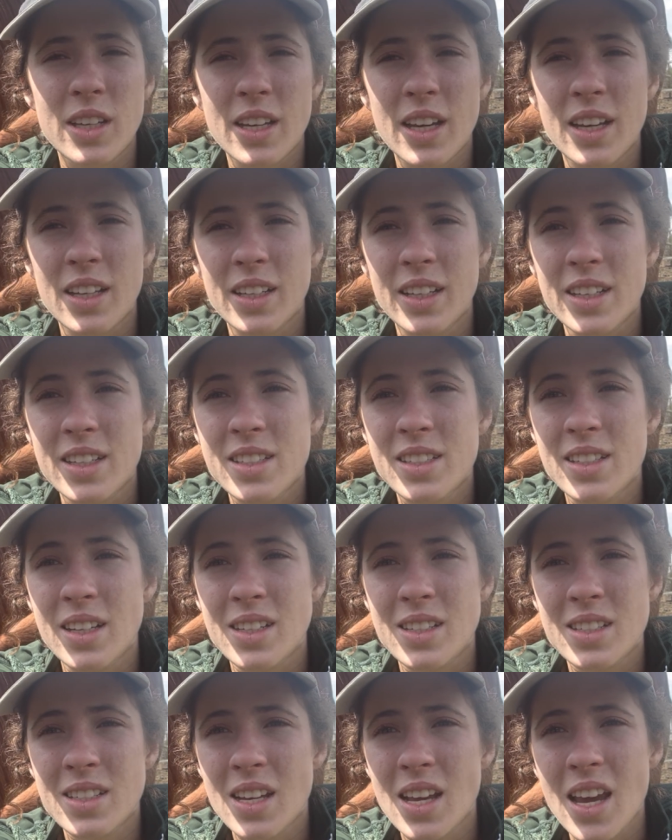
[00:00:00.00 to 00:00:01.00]
at like
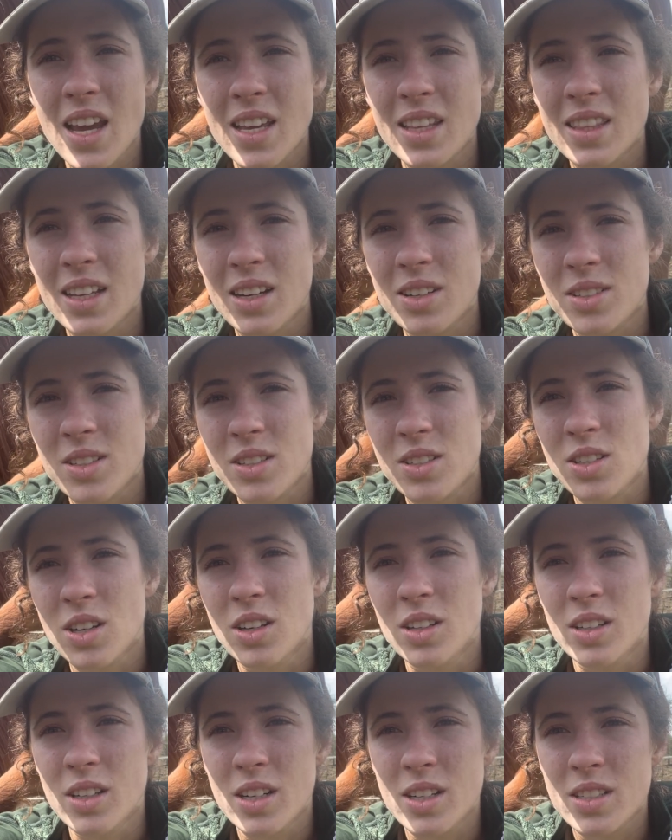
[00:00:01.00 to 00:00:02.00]
$6,000 to
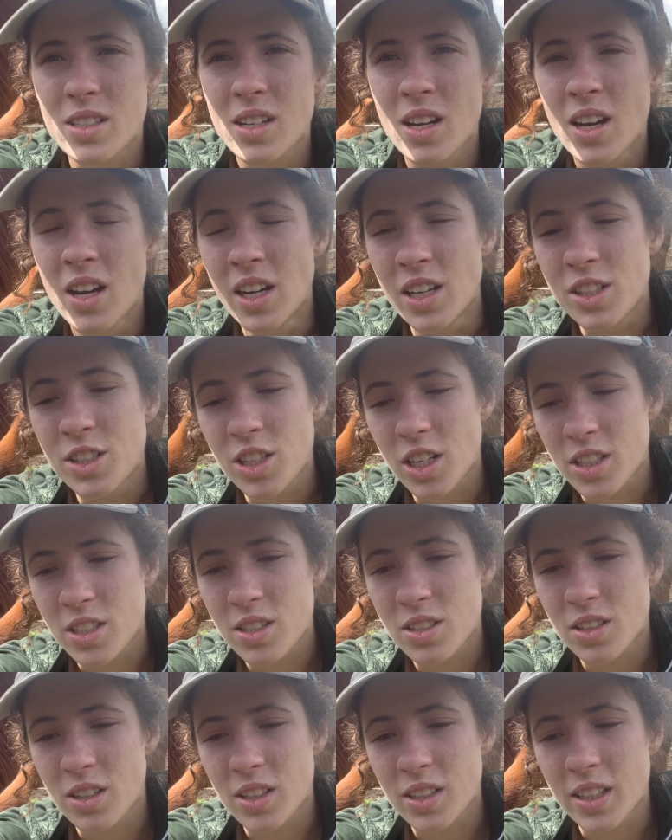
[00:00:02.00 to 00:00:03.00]
$8,000
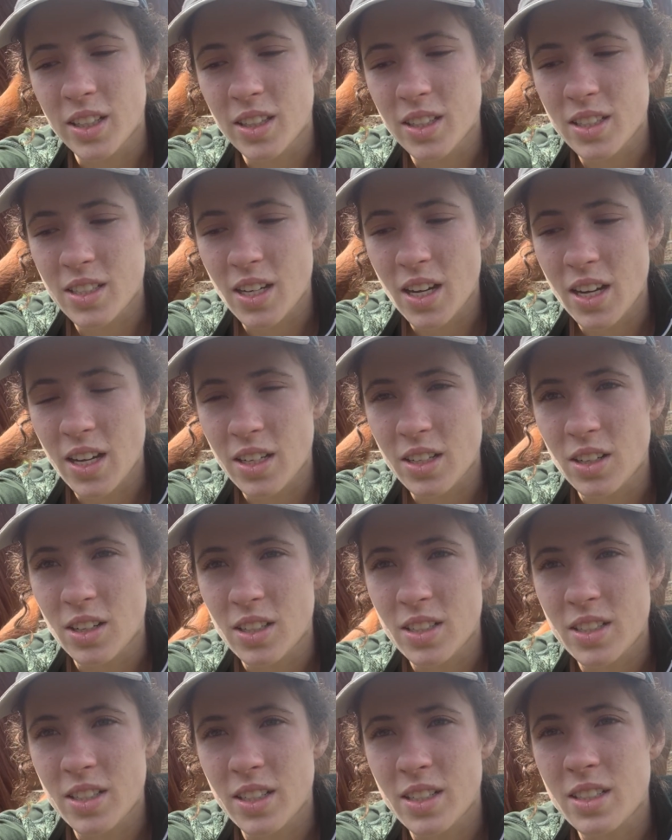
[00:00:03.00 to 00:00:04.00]
just on like the
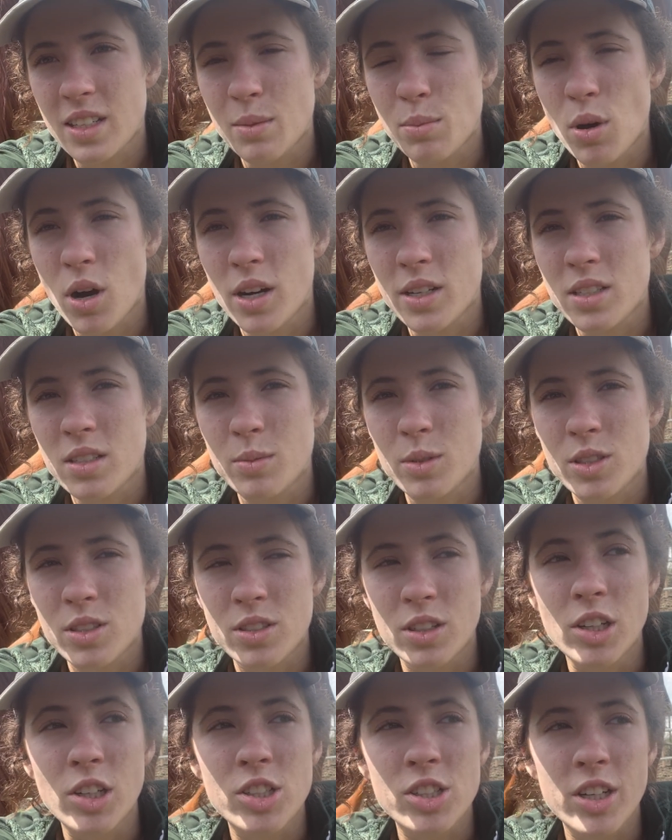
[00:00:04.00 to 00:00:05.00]
diagnostics and possible
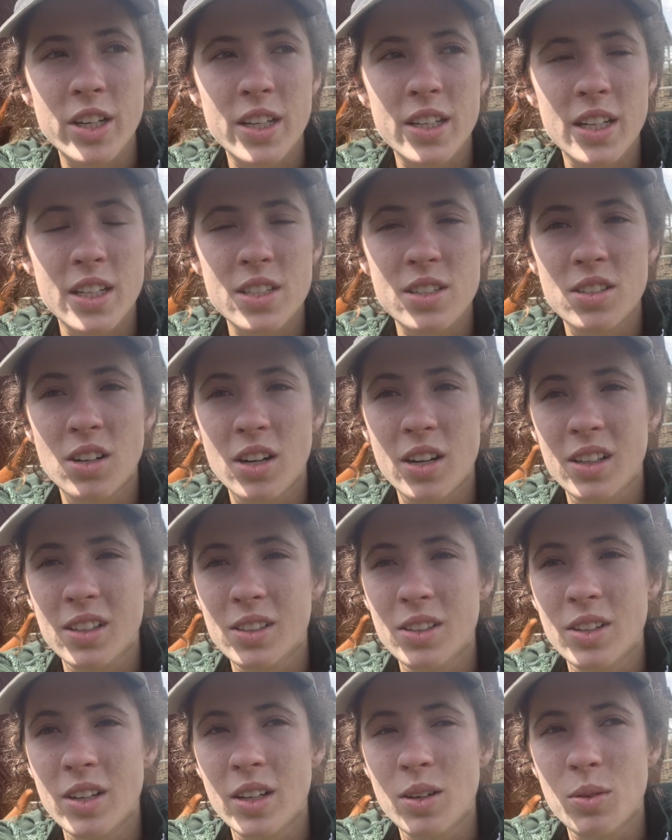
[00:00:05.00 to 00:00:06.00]
surgery, and that's not
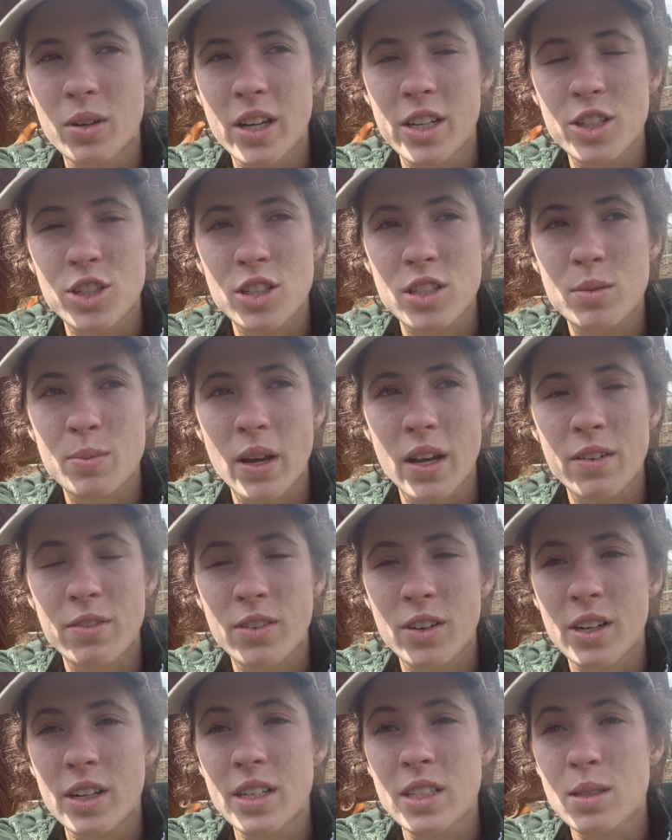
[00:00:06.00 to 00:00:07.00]
including what I just spent
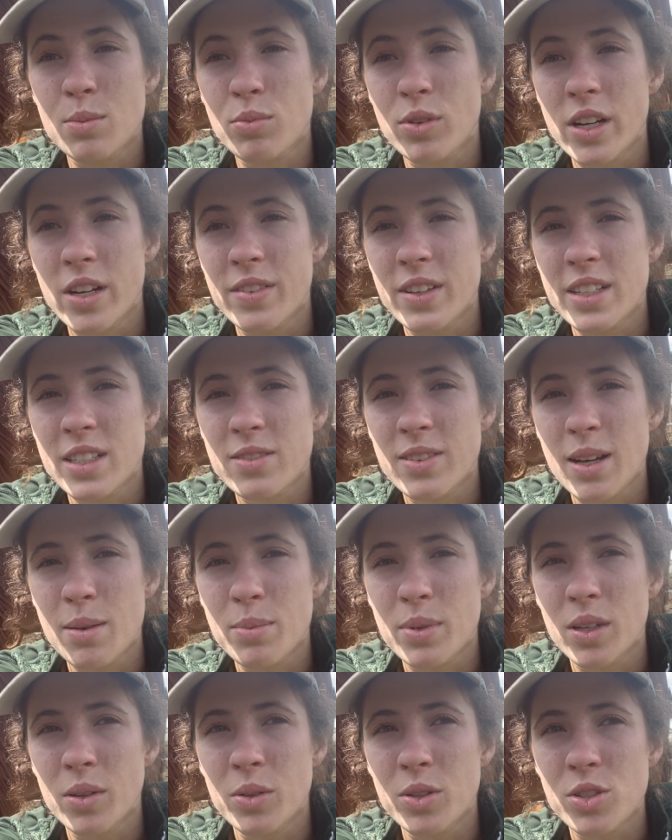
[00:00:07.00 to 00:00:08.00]
for his previous vet
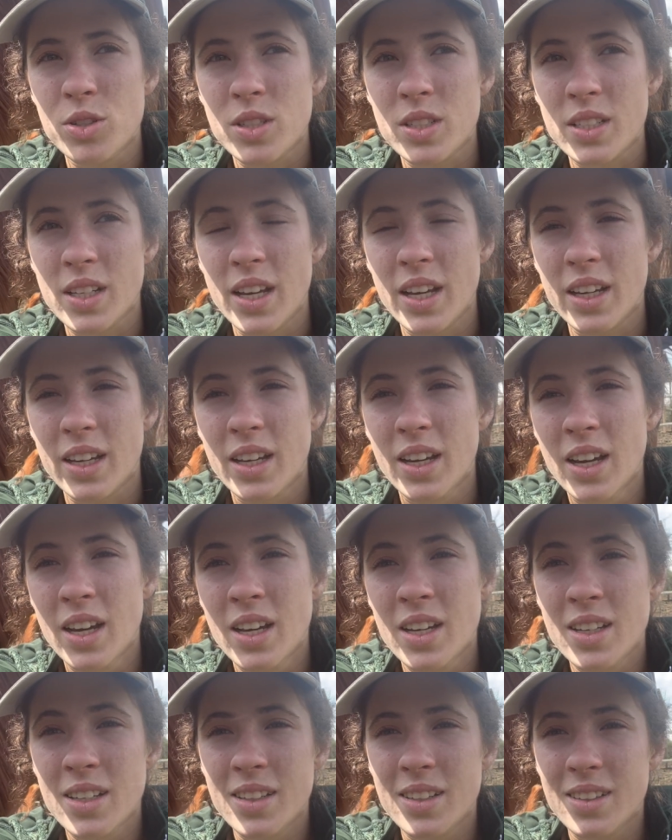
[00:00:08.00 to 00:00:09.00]
bill, which was like
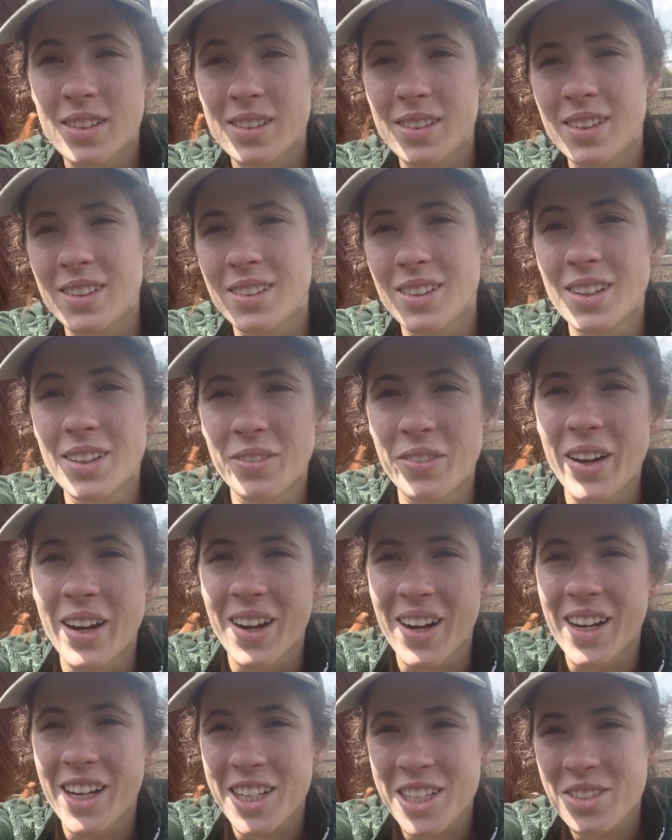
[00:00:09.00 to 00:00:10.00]

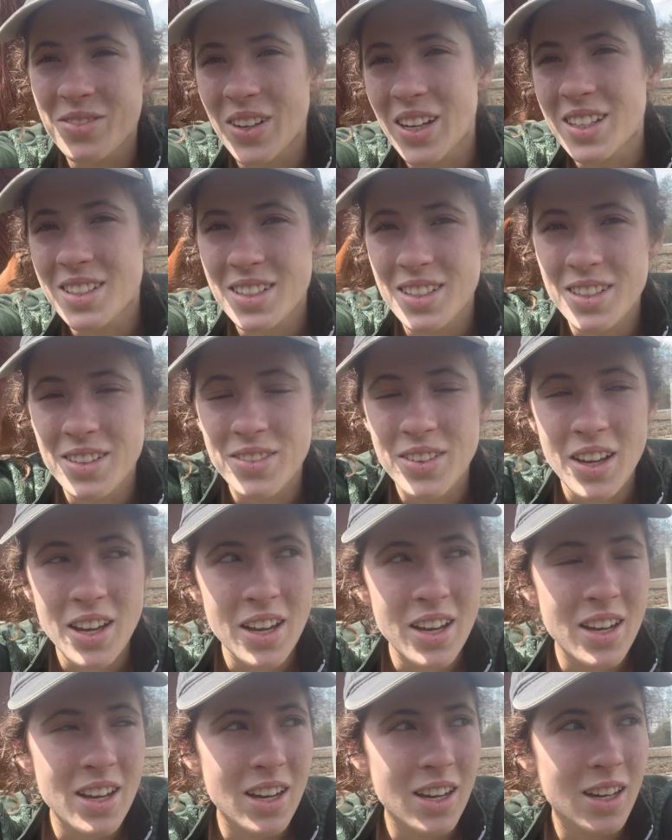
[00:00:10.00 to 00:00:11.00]
very expensive,
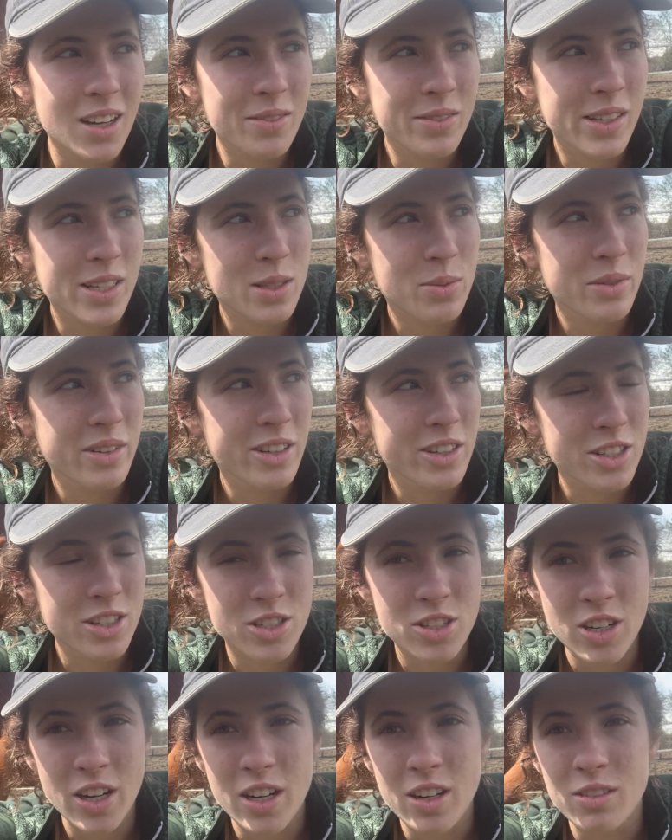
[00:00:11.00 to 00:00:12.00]
because we were just
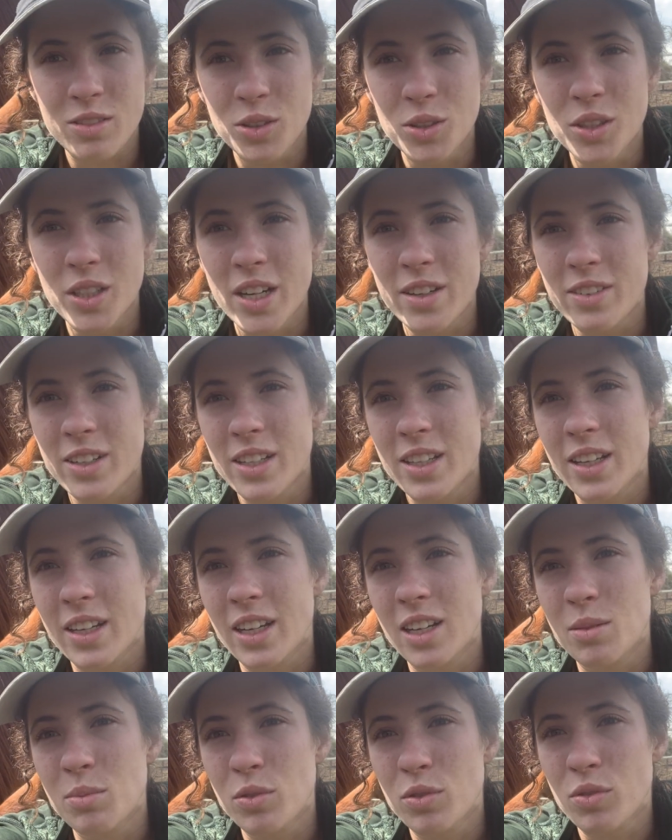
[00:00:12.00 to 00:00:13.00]
trying to rule everything
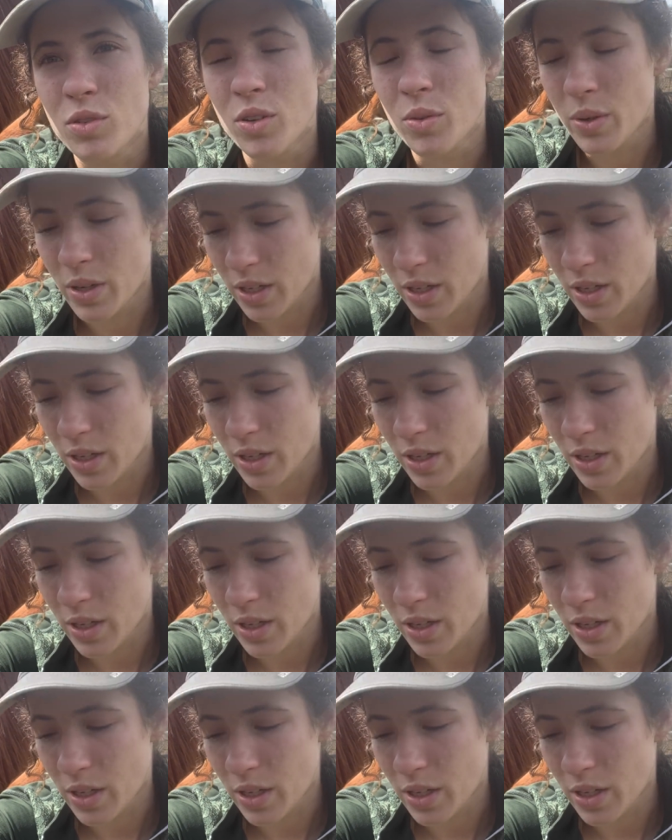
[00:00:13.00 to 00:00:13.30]
out before we